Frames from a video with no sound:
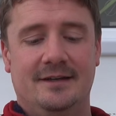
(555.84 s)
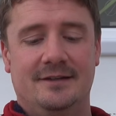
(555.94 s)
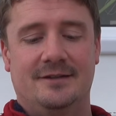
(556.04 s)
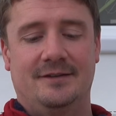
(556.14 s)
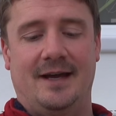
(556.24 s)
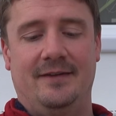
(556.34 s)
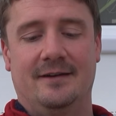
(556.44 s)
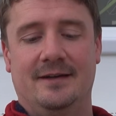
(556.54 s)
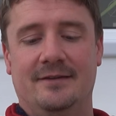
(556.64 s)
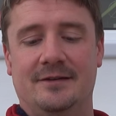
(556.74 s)
So
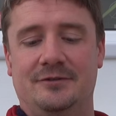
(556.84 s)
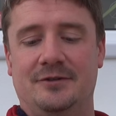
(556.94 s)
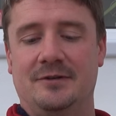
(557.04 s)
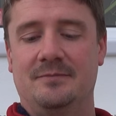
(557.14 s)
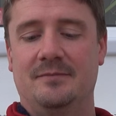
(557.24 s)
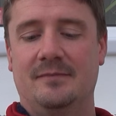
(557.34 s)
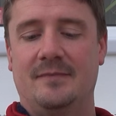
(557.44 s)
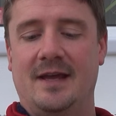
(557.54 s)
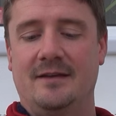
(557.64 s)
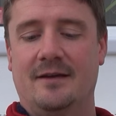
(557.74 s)
technically this should
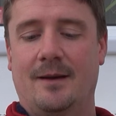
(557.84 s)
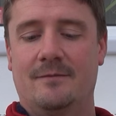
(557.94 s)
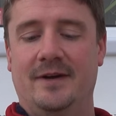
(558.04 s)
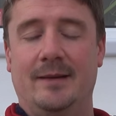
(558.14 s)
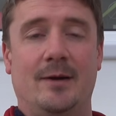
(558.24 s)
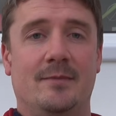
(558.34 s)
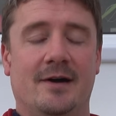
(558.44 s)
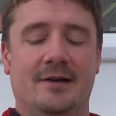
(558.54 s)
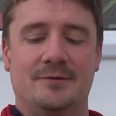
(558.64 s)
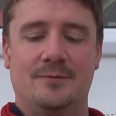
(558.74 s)
make it comfort rated about
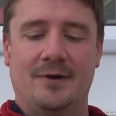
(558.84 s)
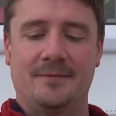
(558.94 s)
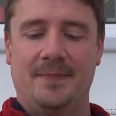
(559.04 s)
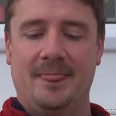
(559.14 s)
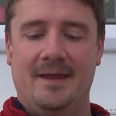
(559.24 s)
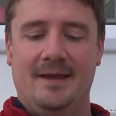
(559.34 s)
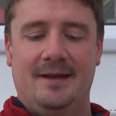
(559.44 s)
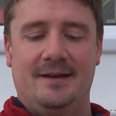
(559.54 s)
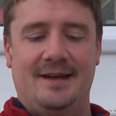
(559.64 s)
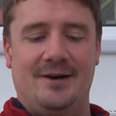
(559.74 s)
-1.
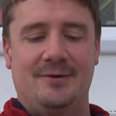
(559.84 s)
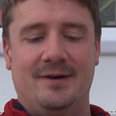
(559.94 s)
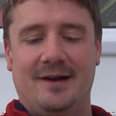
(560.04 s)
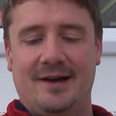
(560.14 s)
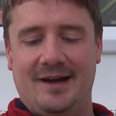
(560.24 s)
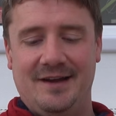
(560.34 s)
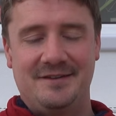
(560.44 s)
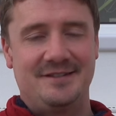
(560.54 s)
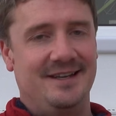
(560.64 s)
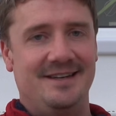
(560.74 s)
Now,
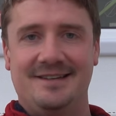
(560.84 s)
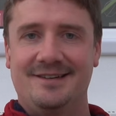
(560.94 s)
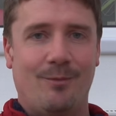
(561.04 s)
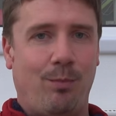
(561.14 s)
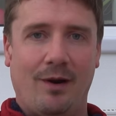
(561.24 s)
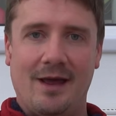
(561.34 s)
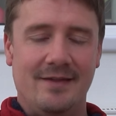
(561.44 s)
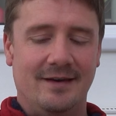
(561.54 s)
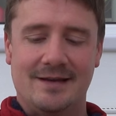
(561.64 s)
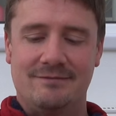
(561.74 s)
I've seen
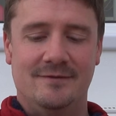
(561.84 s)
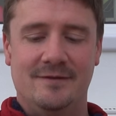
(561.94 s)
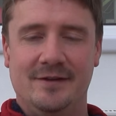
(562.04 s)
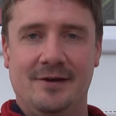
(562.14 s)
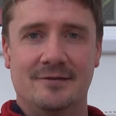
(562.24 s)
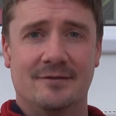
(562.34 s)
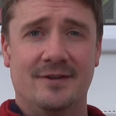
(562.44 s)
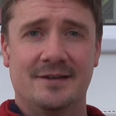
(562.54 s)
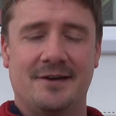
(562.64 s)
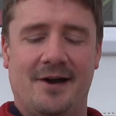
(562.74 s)
completely different reviews of
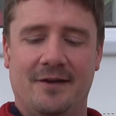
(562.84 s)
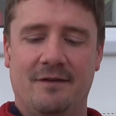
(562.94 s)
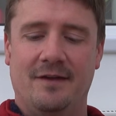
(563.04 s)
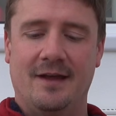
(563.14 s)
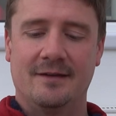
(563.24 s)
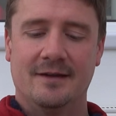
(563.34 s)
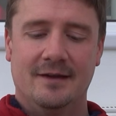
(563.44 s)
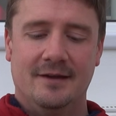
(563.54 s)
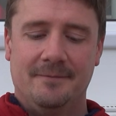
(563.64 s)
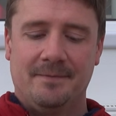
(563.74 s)
this kind of thing.
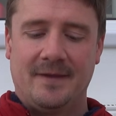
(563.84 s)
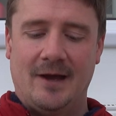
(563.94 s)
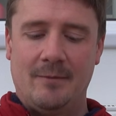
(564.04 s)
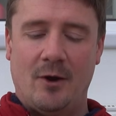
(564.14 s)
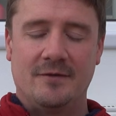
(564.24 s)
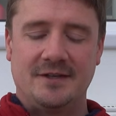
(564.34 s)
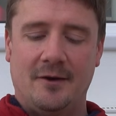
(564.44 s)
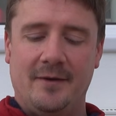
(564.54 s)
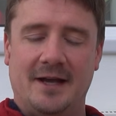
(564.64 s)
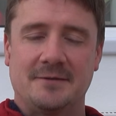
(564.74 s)
Obviously
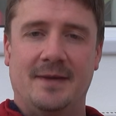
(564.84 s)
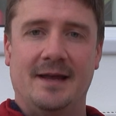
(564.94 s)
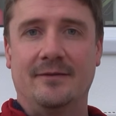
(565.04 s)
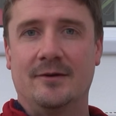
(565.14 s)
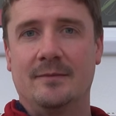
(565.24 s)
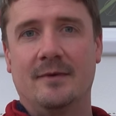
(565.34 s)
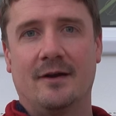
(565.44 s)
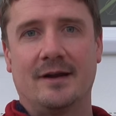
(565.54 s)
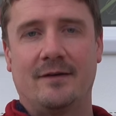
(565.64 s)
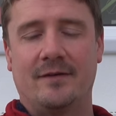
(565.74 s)
OEX make them. A
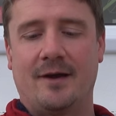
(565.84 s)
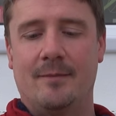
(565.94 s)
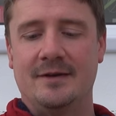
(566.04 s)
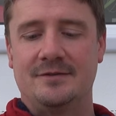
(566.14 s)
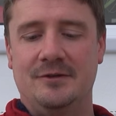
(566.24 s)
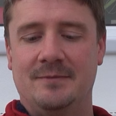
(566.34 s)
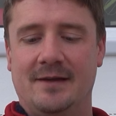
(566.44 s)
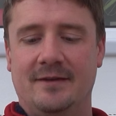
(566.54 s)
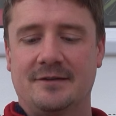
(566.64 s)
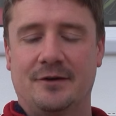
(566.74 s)
lot of other companies do
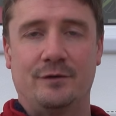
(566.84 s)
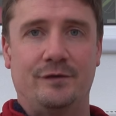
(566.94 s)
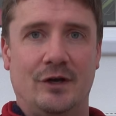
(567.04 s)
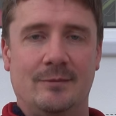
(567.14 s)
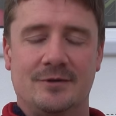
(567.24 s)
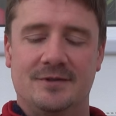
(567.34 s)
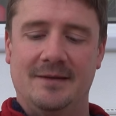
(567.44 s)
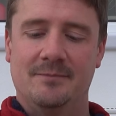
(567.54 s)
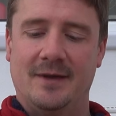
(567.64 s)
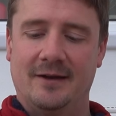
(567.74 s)
make these kind of thermal
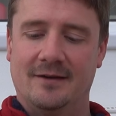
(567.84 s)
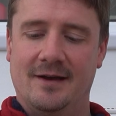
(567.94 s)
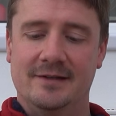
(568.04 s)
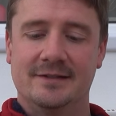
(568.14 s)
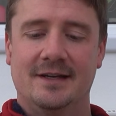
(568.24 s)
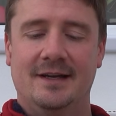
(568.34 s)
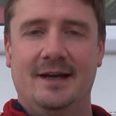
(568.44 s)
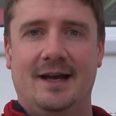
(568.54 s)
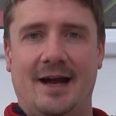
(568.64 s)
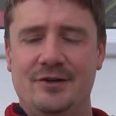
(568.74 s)
sleeping bag liners,
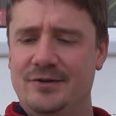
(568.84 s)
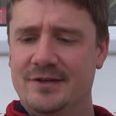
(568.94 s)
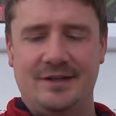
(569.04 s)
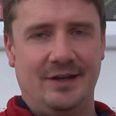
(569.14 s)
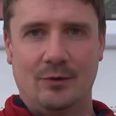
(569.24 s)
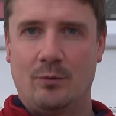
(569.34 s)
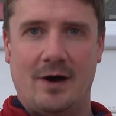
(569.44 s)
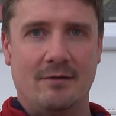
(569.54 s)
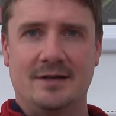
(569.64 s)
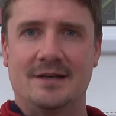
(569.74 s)
and you just hear
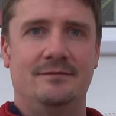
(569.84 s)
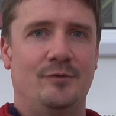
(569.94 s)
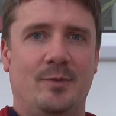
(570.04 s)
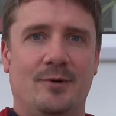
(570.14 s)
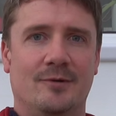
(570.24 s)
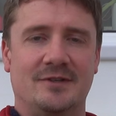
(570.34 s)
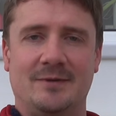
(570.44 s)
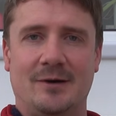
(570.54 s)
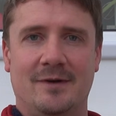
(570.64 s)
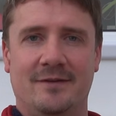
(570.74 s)
wildly different reports
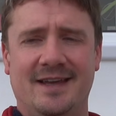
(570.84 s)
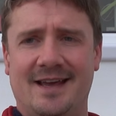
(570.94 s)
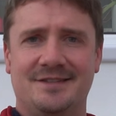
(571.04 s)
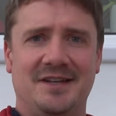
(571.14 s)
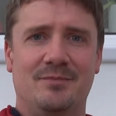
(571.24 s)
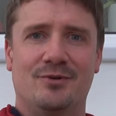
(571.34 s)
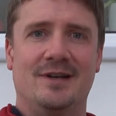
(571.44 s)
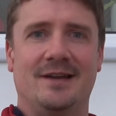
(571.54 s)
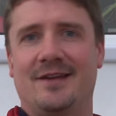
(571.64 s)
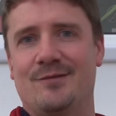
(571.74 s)
about whether, yes, they're
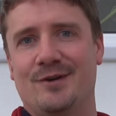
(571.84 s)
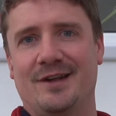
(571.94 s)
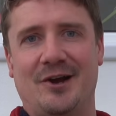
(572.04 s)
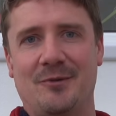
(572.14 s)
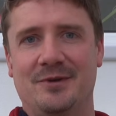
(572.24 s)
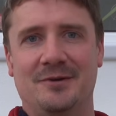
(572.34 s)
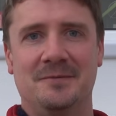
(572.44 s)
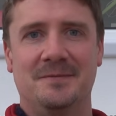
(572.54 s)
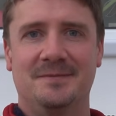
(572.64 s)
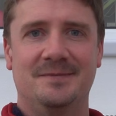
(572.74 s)
brilliant, they really help
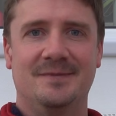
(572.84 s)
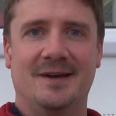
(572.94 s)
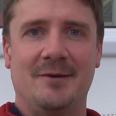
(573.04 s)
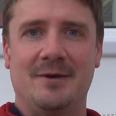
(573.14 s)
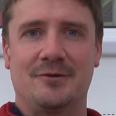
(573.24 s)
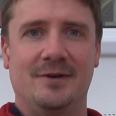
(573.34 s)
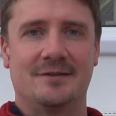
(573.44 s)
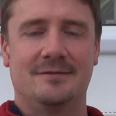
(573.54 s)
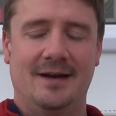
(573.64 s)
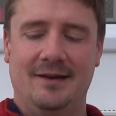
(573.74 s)
you
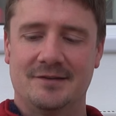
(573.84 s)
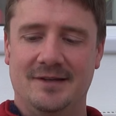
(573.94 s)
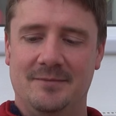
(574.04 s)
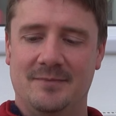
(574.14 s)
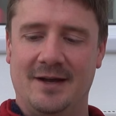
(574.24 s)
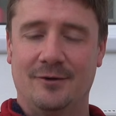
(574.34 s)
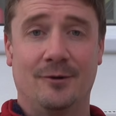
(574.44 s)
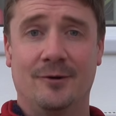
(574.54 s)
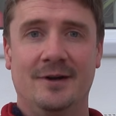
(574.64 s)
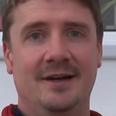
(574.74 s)
increase the rating in your sleeping bag,
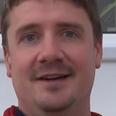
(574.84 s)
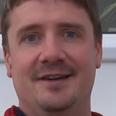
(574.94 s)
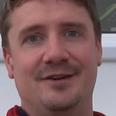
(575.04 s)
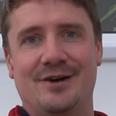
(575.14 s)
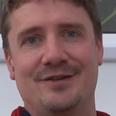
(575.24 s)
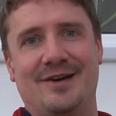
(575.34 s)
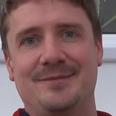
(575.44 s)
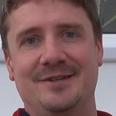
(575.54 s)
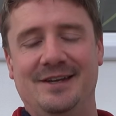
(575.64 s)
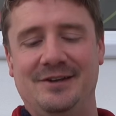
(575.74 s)
or no, they're
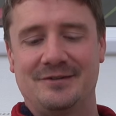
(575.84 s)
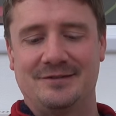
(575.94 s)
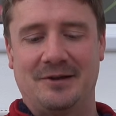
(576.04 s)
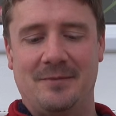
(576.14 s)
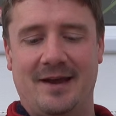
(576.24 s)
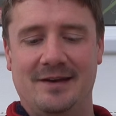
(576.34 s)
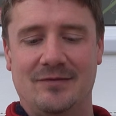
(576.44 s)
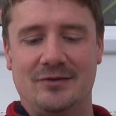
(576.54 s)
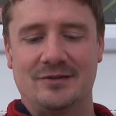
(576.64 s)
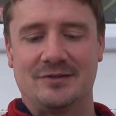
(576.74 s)
absolutely useless, don't make any
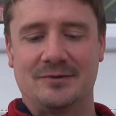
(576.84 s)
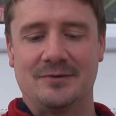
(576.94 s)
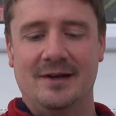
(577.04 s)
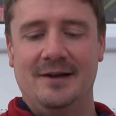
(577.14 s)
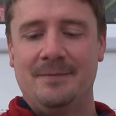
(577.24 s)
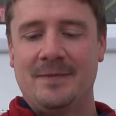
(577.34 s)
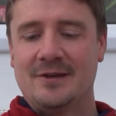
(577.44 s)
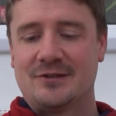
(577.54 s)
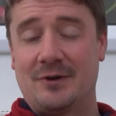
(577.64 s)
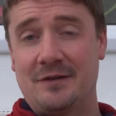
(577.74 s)
difference at all.
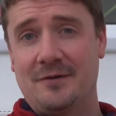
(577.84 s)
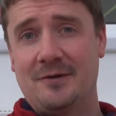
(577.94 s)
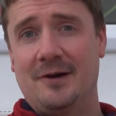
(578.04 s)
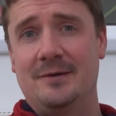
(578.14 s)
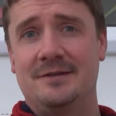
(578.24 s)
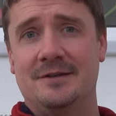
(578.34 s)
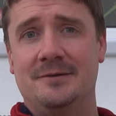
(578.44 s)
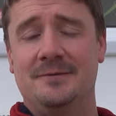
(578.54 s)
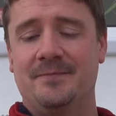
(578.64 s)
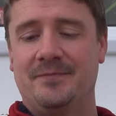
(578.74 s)
So what I thought I would
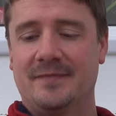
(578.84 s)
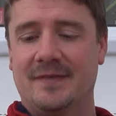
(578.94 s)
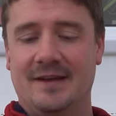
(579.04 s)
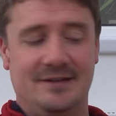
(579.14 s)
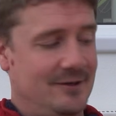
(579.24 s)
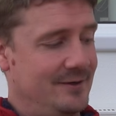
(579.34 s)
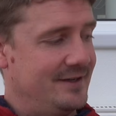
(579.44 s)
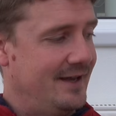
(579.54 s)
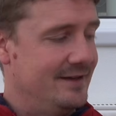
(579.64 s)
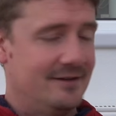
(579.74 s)
do is I would
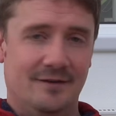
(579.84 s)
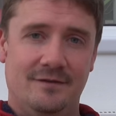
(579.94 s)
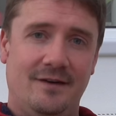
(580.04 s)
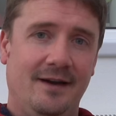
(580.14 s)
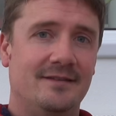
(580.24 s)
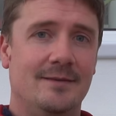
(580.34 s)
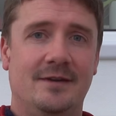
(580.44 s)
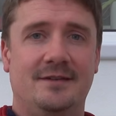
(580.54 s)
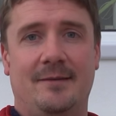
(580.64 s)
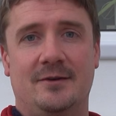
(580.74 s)
take a very
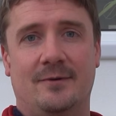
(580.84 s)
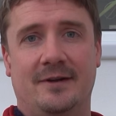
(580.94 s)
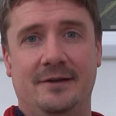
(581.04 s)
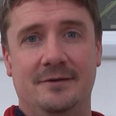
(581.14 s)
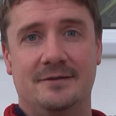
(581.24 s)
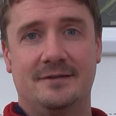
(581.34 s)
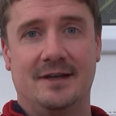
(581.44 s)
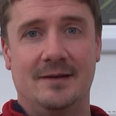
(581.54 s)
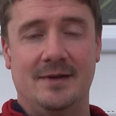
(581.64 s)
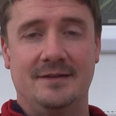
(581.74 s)
similar setup to what I used
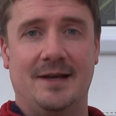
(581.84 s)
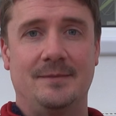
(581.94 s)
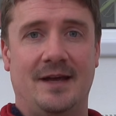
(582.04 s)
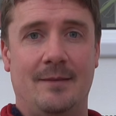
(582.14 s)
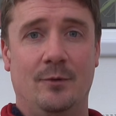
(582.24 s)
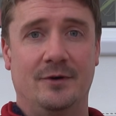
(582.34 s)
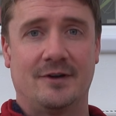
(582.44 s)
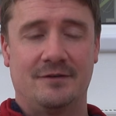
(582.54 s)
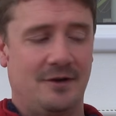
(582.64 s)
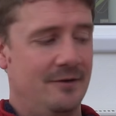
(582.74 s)
in mid-September, which
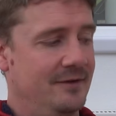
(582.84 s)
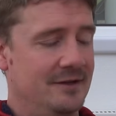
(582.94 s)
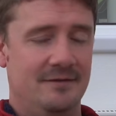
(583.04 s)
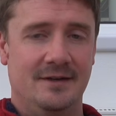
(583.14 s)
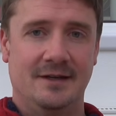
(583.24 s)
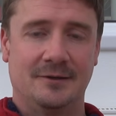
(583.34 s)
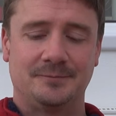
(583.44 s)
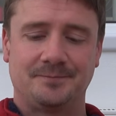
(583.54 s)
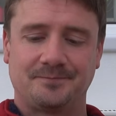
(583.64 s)
I've shown in this video,